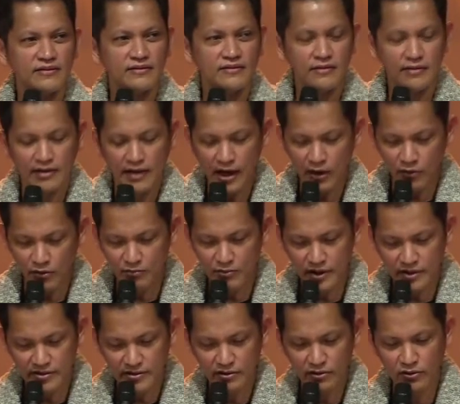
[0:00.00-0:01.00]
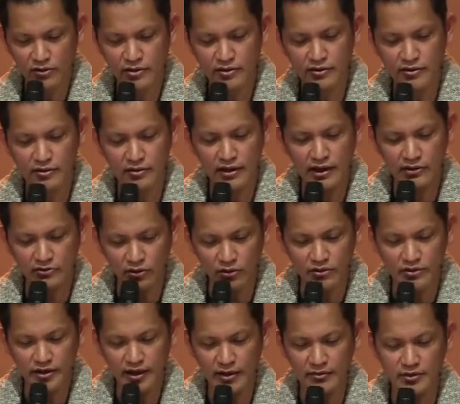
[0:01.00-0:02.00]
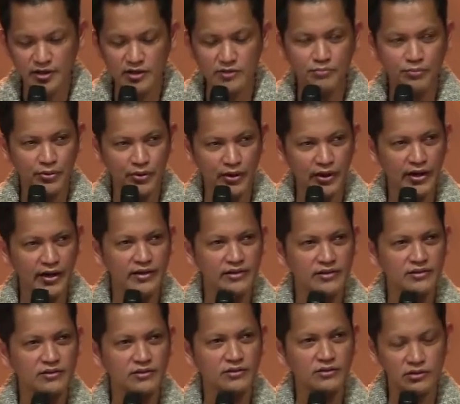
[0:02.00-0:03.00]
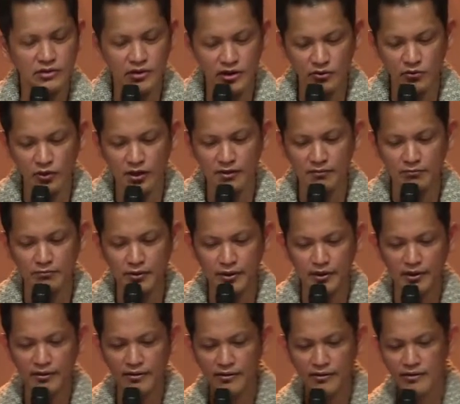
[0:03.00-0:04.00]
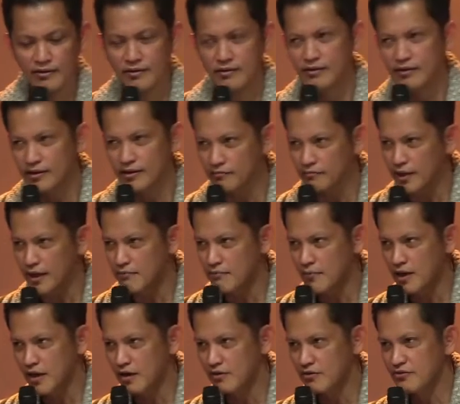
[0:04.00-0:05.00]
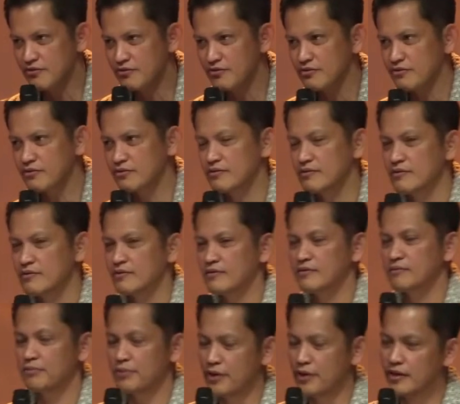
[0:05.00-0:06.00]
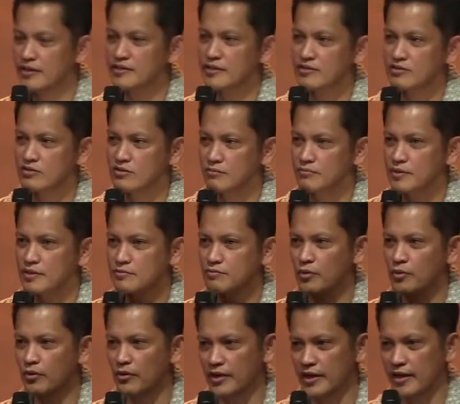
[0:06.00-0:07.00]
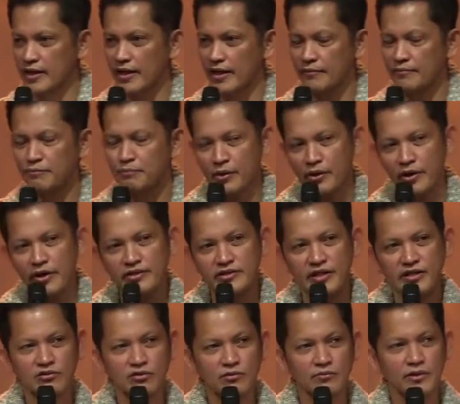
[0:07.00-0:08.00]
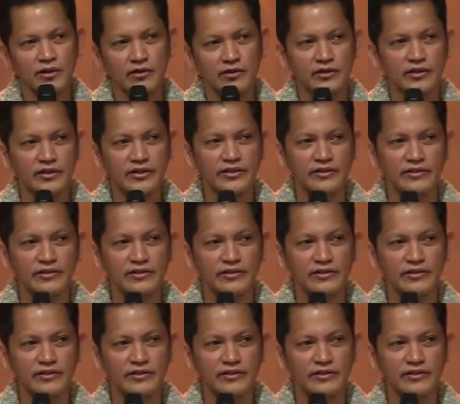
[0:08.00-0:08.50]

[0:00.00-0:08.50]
I will bless the Lord at all times. His praise continually be in my mouth. Praise has to be spoken. Praise has to be heard.